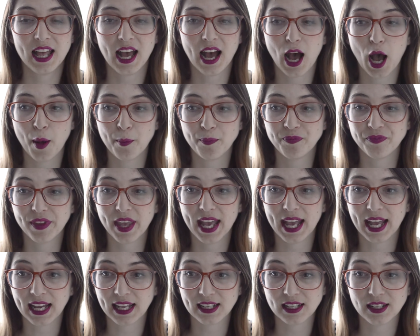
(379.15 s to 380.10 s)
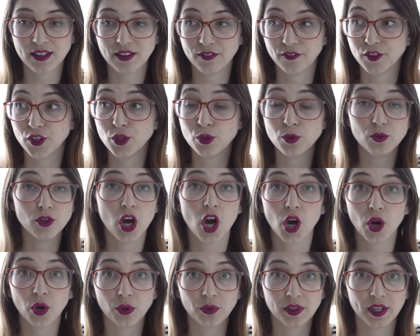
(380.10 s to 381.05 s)
And if you
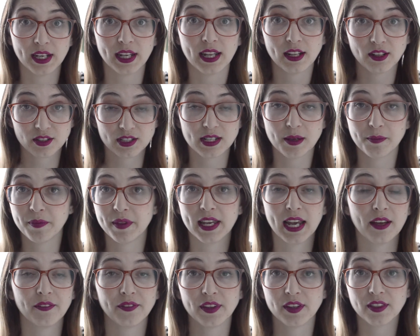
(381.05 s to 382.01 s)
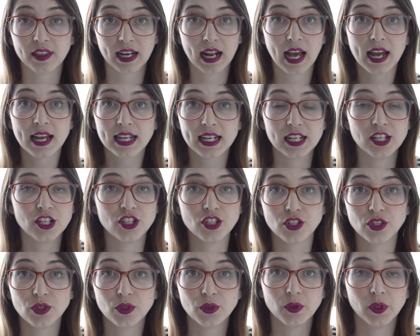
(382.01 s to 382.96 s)
know that there's something out there that I can
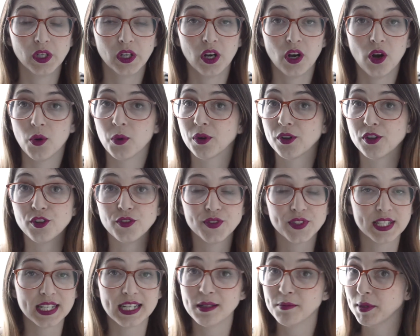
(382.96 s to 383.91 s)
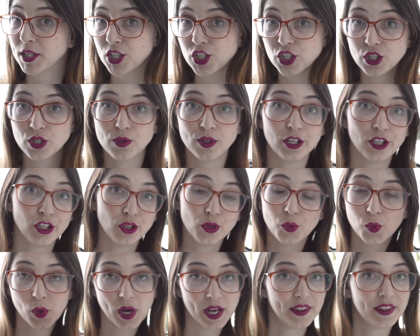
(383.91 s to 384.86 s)
do or you've seen me do and
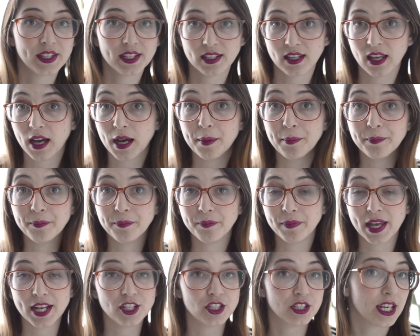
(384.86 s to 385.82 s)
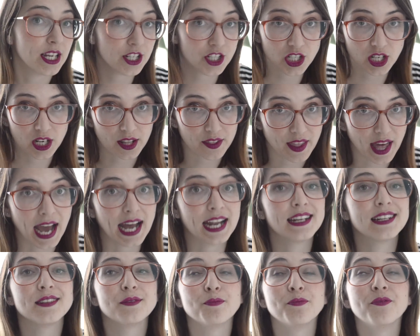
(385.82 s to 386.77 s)
you want education on
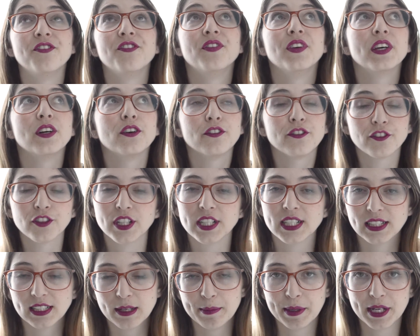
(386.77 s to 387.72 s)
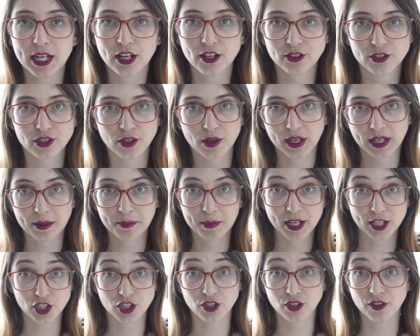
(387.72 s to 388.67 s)
that, feel free to let me know so I can
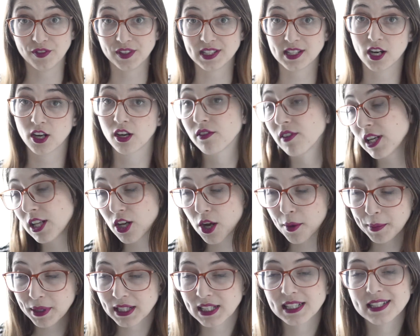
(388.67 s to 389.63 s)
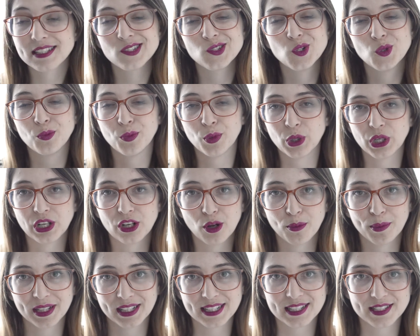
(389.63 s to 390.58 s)
make sure if it's not already on my list to put it
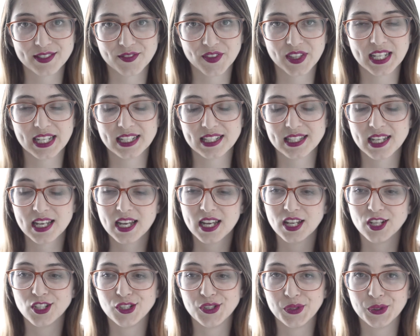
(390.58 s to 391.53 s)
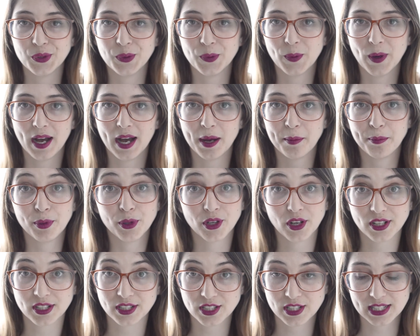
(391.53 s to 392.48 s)
on my list of things to put
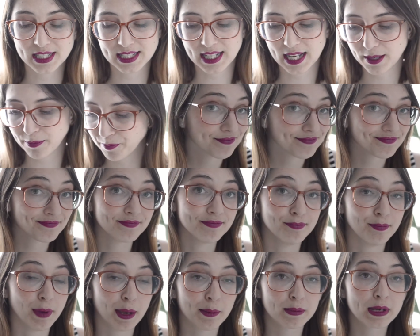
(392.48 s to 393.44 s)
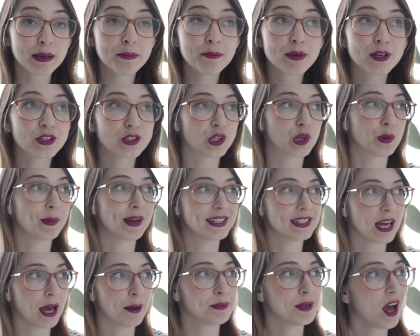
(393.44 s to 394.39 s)
onto the site. My members are my
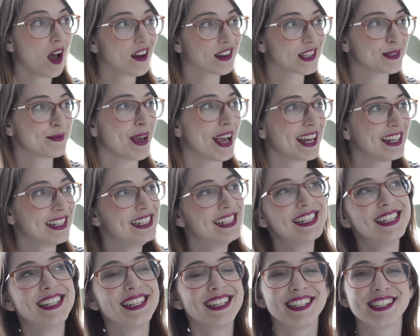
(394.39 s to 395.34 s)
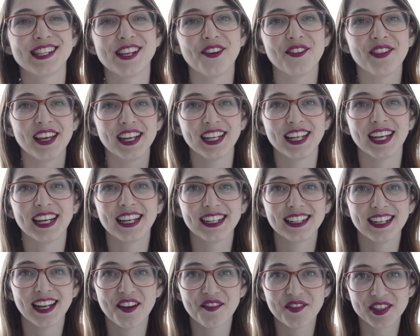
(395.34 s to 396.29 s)
top dogs, man. So they
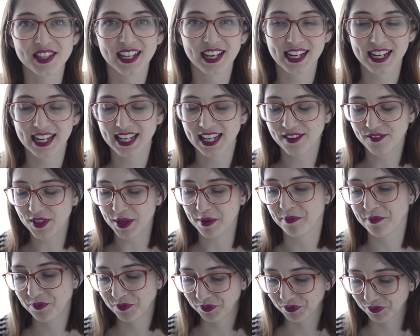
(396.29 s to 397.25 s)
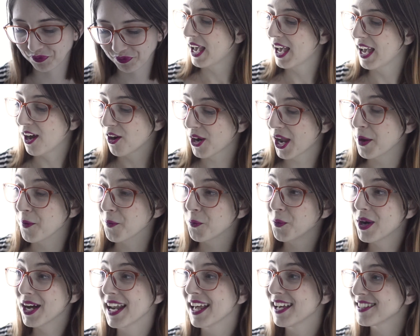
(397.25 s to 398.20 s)
get everything I can give them. Okay,
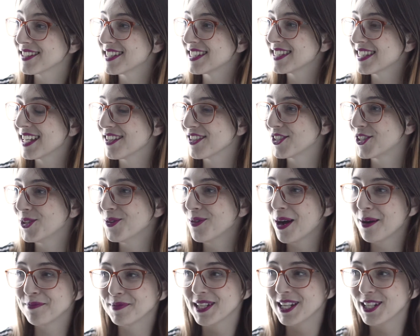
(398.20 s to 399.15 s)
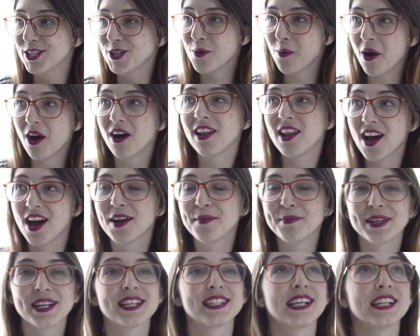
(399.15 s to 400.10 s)
what else is there to update you all
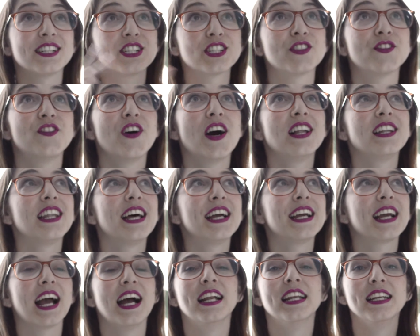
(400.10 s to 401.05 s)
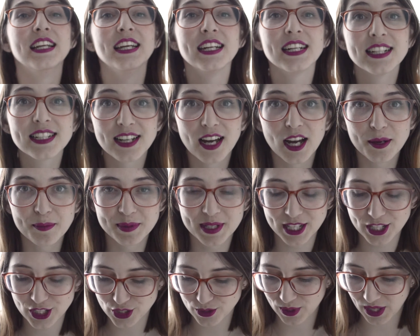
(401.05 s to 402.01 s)
on? Because I just felt like I needed to
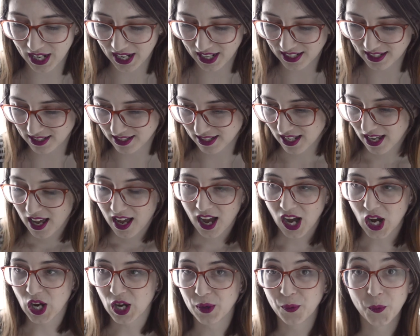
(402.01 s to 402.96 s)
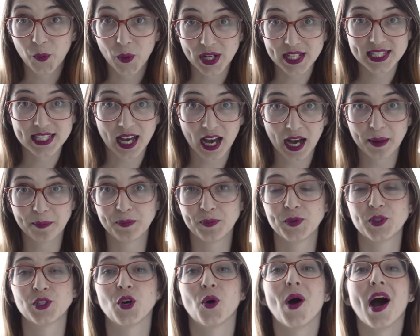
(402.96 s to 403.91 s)
update you guys on what's up
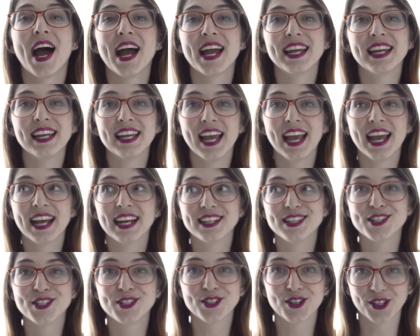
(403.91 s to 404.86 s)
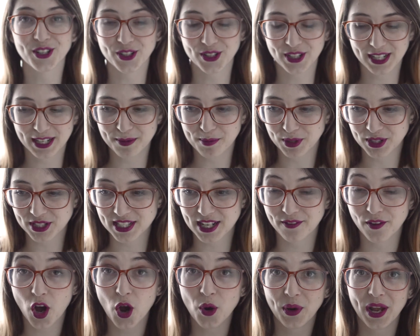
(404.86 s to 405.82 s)
so I can start creating more
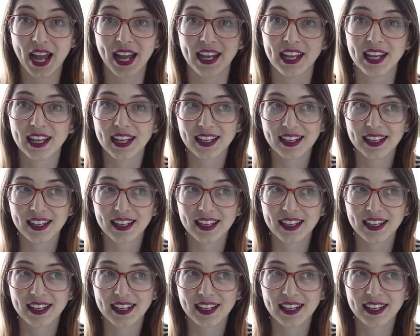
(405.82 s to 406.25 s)
stuff. Okay.